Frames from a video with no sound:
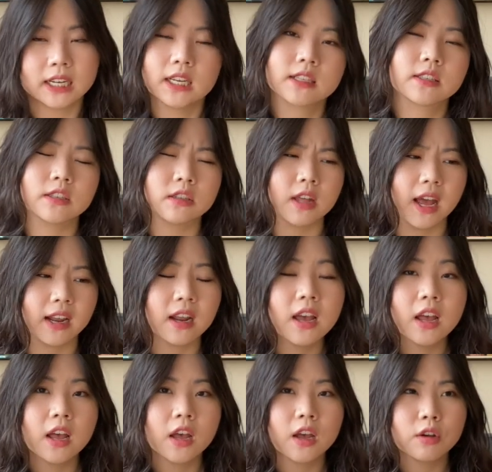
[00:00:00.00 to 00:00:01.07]
It's that
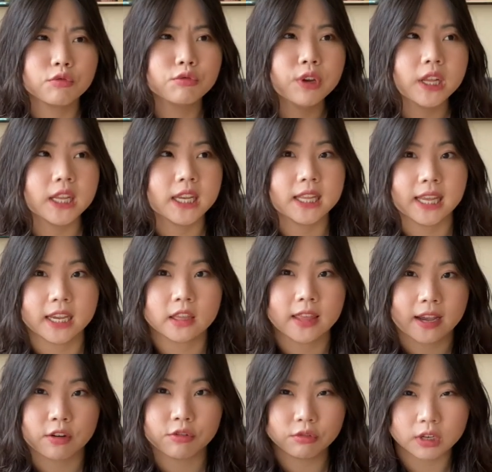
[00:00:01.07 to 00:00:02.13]
really like
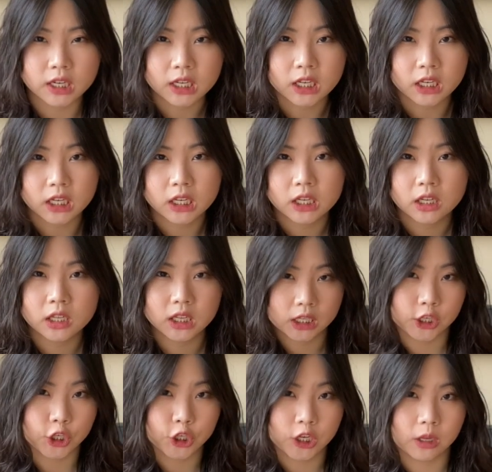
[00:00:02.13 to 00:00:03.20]
that gritty
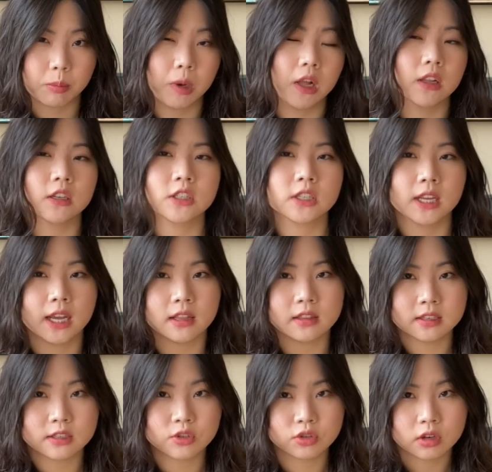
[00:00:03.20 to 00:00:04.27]
glitter nail polish that
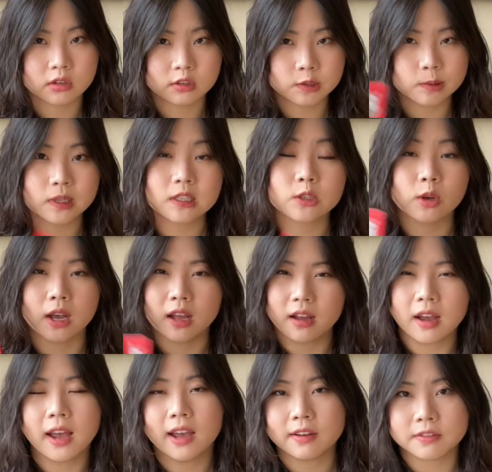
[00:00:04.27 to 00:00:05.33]
this struggles with, so I'll
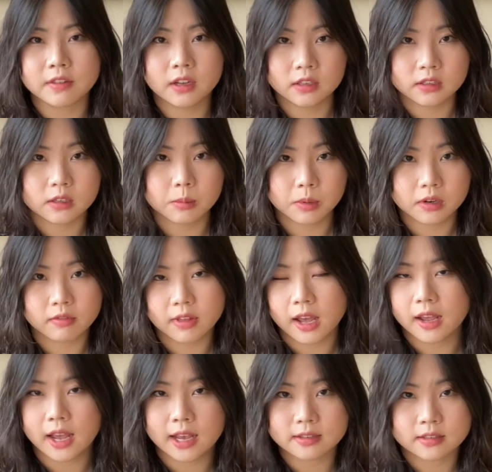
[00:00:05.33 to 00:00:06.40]
have a little bit of
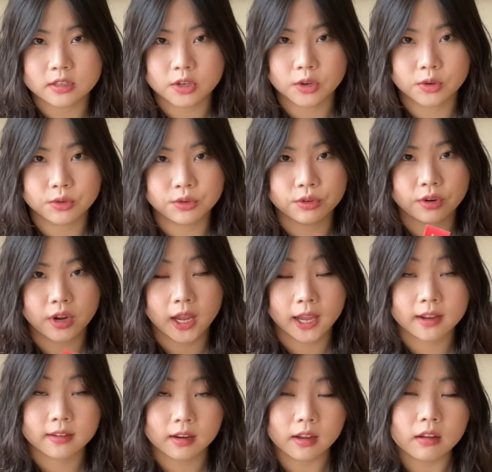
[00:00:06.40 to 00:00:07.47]
that acetone
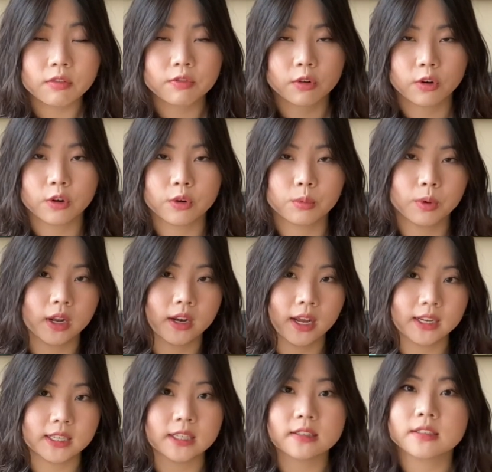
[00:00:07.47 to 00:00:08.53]
handy for when I
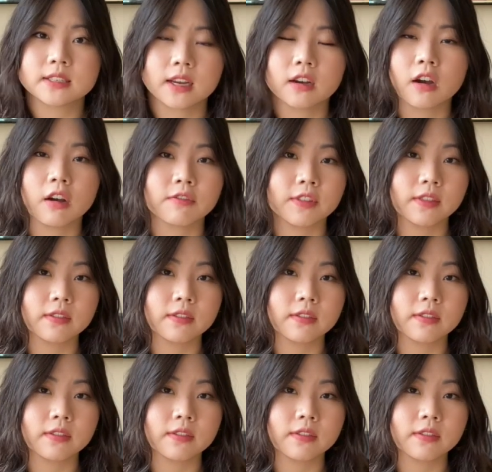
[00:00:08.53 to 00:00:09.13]
need to take off